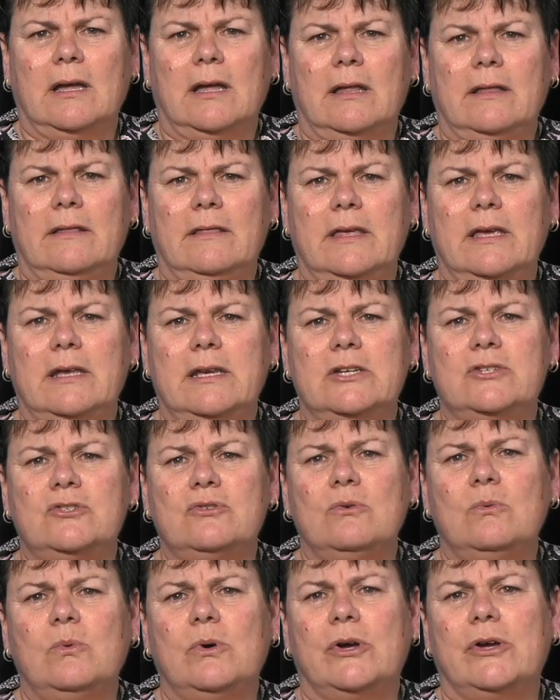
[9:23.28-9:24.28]
The
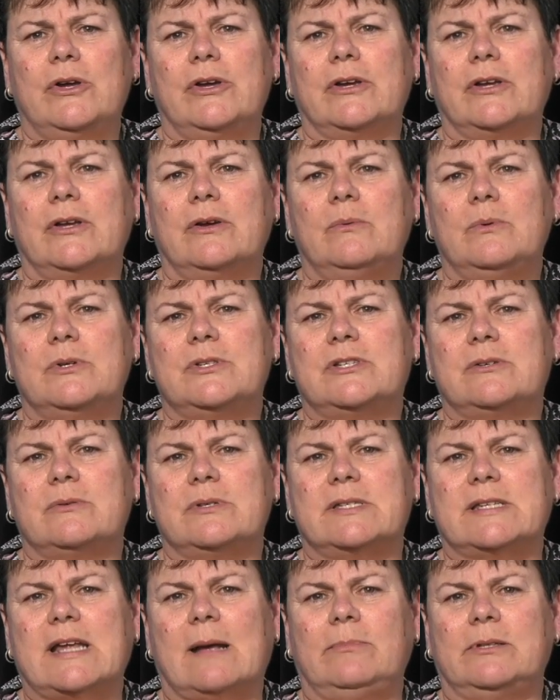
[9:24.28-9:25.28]
initial work was to
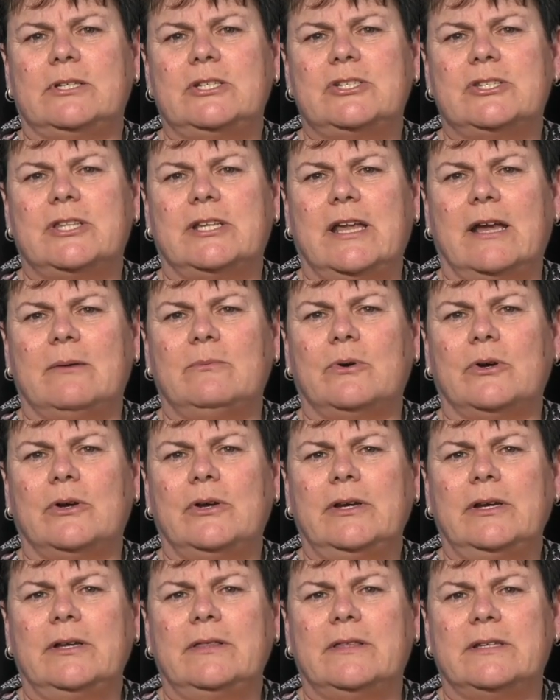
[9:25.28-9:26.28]
establish the
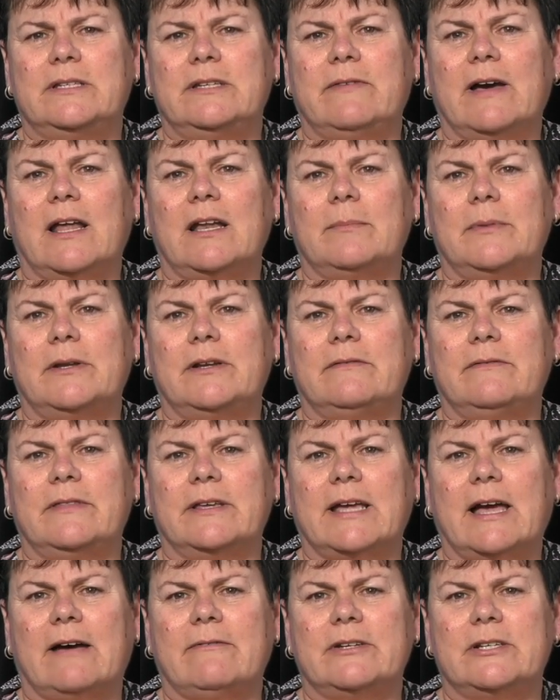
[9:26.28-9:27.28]
network, the development of the
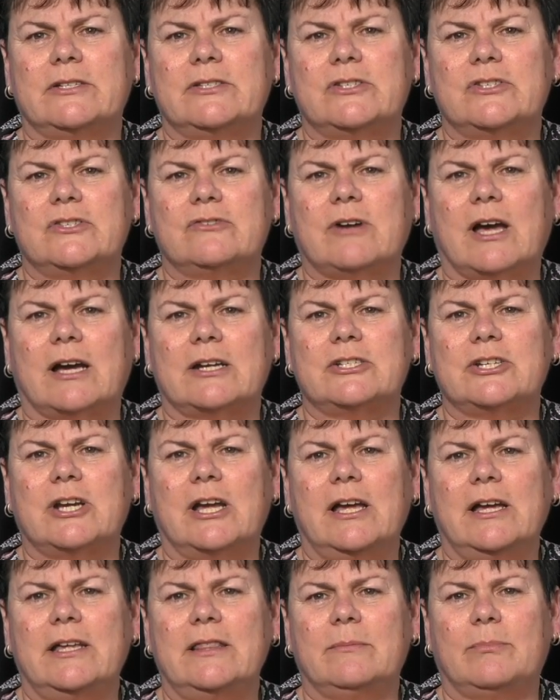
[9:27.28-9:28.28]
governance
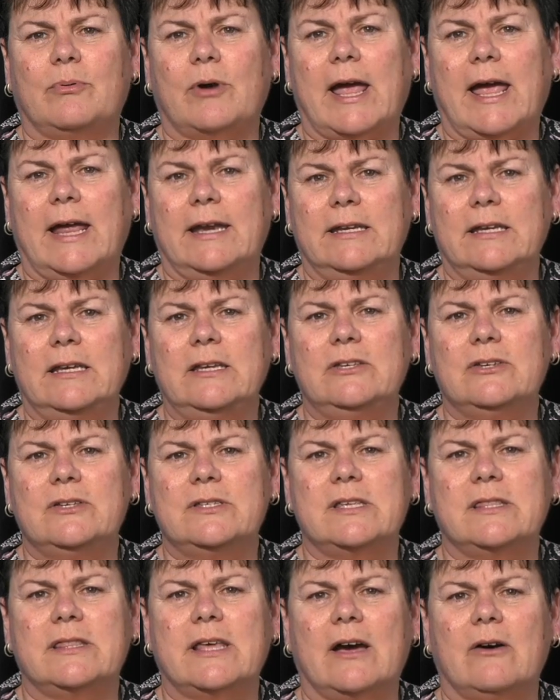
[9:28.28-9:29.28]
structure, the branding
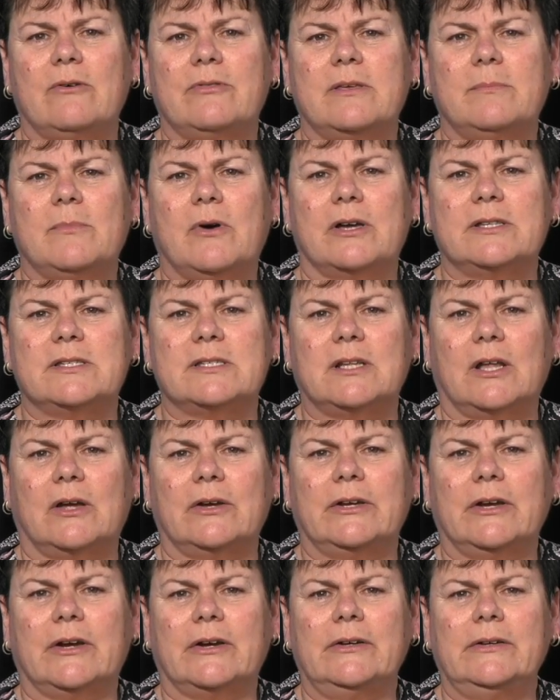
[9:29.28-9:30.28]
using the Healthy Minds
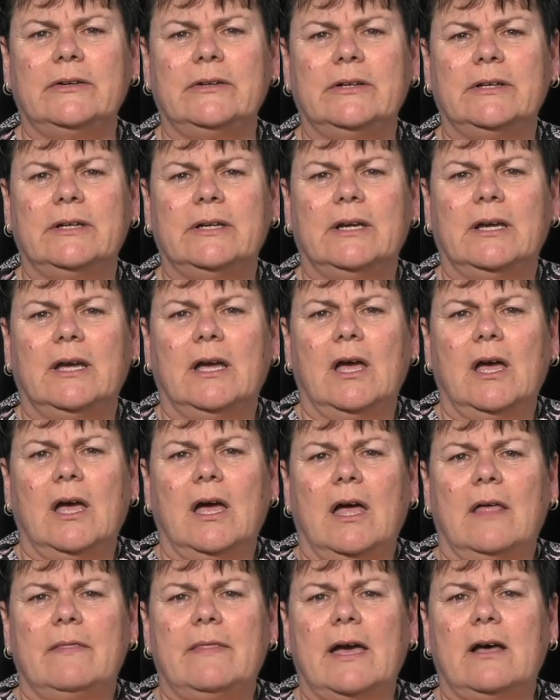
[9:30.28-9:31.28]
logo.
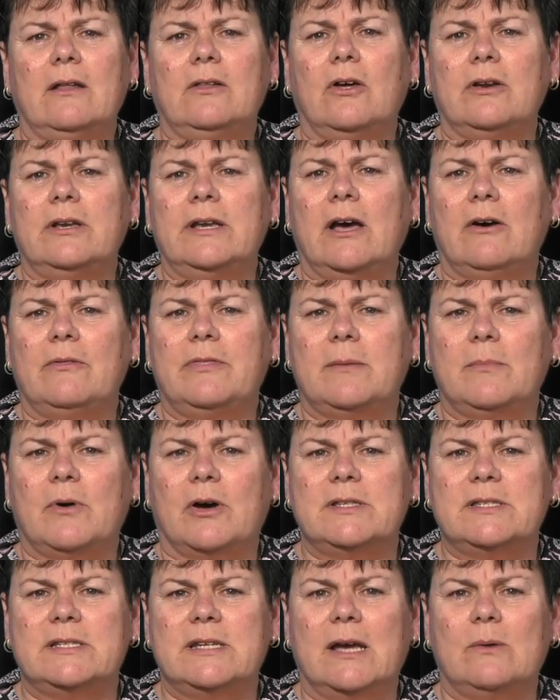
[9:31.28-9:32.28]
The Loddon Healthy
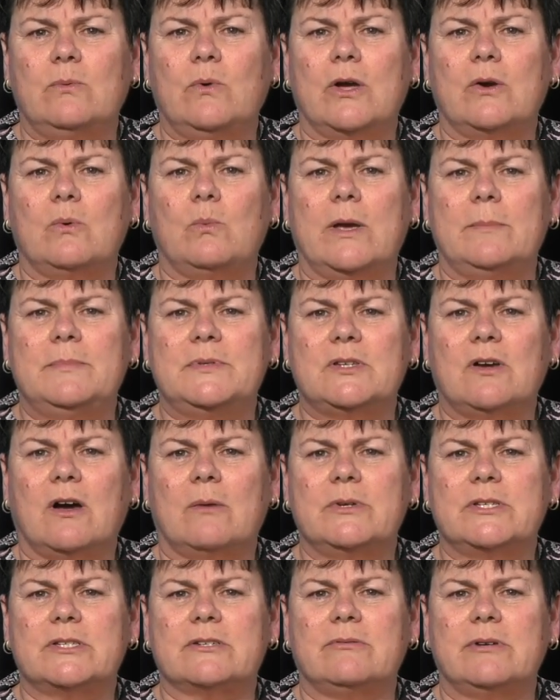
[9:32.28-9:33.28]
Minds network
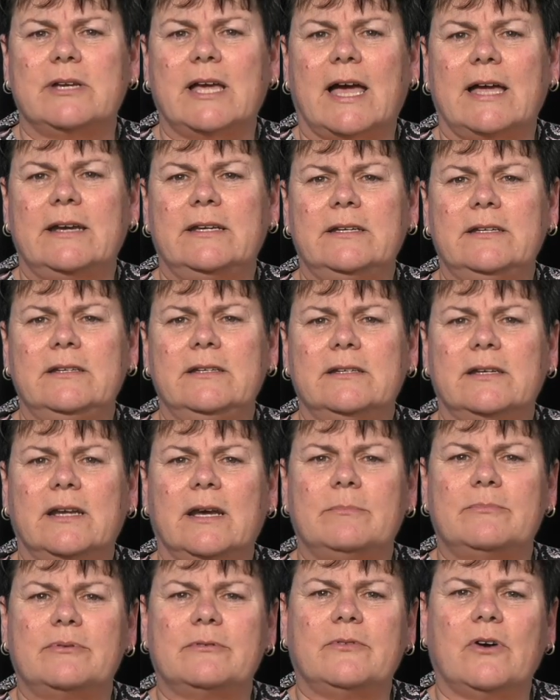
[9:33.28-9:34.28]
website was created
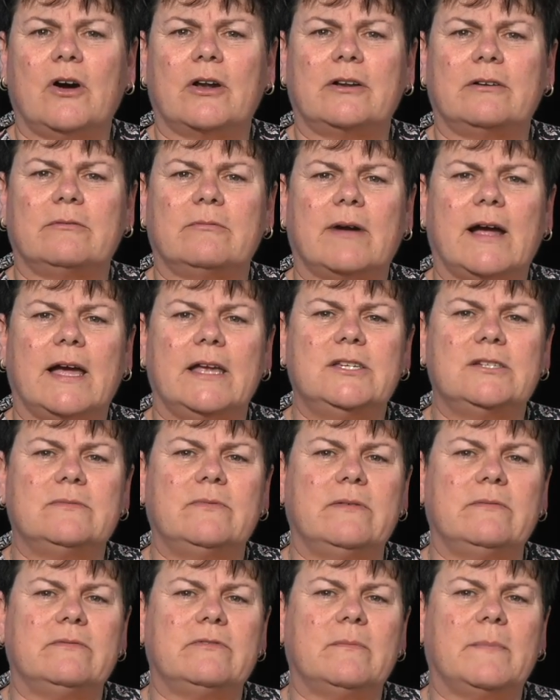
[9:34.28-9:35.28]
and provided a range of
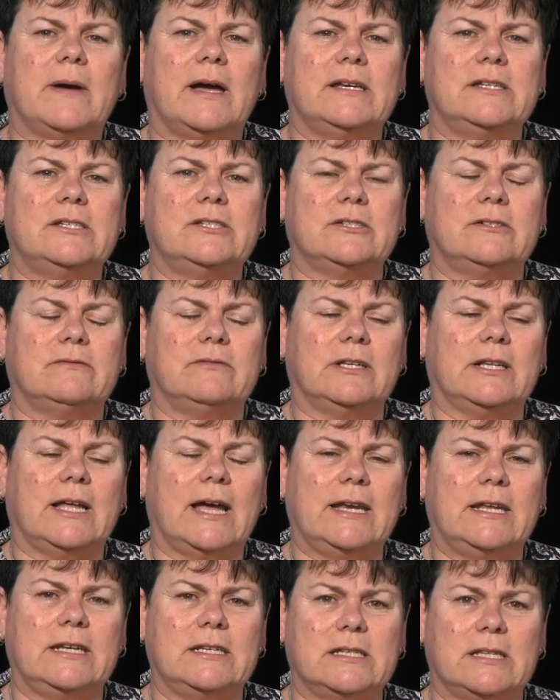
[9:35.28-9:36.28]
information
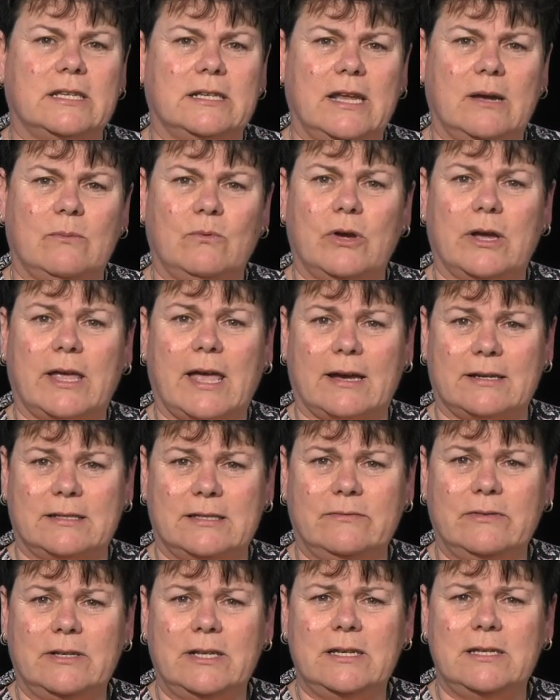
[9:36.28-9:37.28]
relating to the network
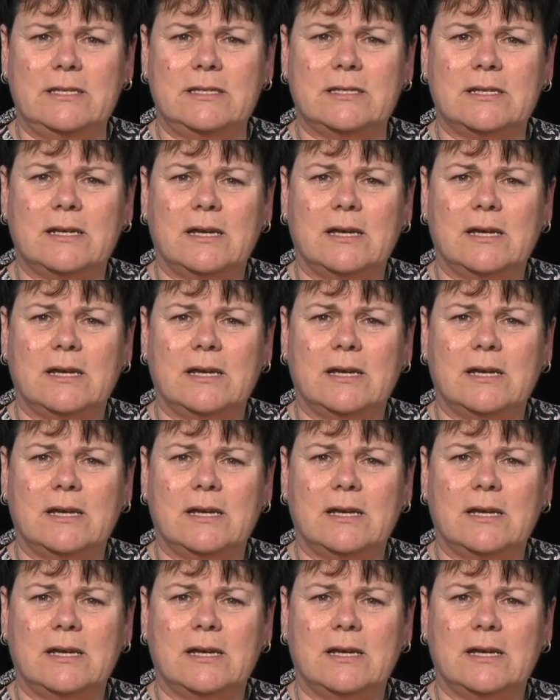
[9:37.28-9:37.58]
activities,